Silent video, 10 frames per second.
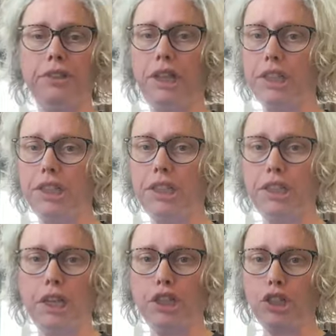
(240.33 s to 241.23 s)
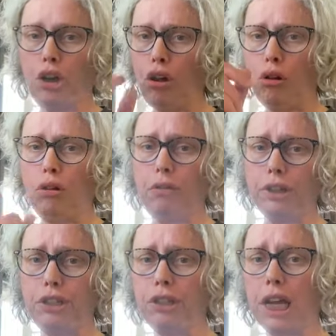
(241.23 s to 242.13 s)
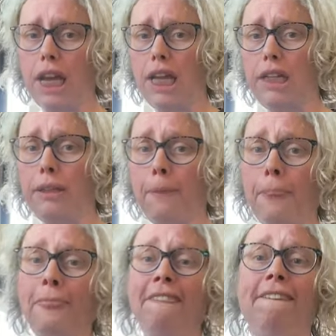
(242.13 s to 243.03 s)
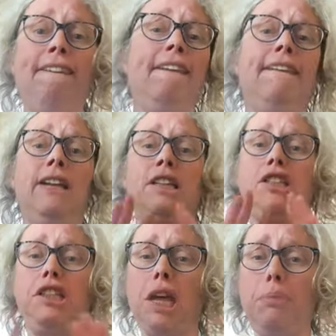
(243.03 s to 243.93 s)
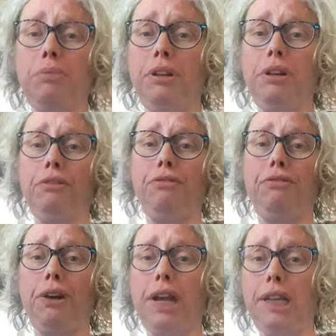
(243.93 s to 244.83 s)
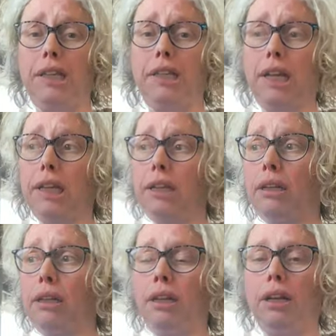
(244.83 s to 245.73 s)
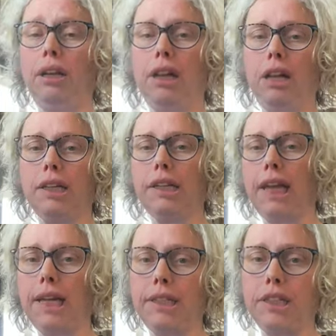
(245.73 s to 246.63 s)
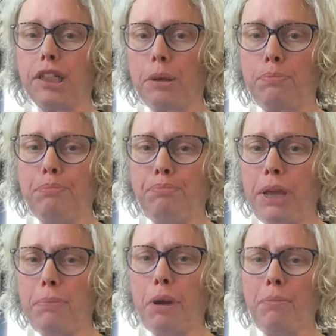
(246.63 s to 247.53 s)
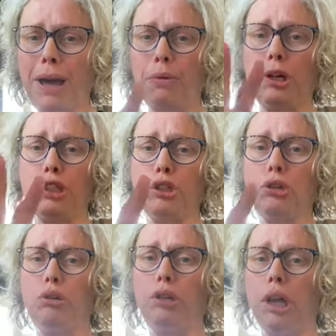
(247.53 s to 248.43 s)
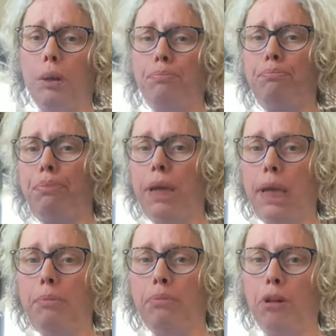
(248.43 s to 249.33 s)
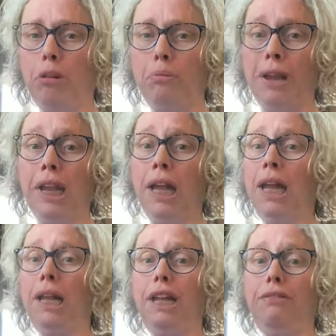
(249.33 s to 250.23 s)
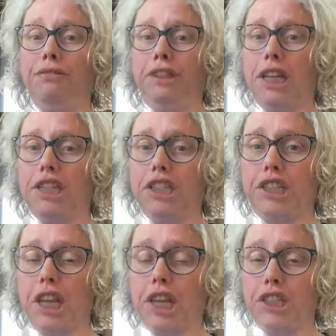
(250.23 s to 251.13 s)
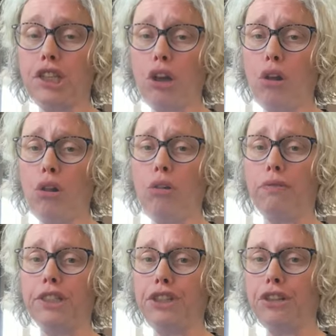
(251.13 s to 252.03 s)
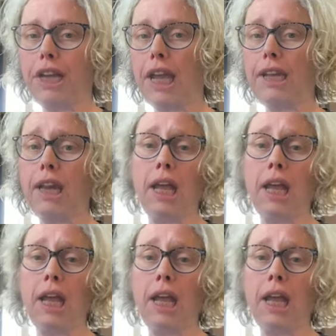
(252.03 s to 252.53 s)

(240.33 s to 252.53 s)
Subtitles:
this is all what you can, stop fighting against the people. Power to the people, man. If this is all what you can,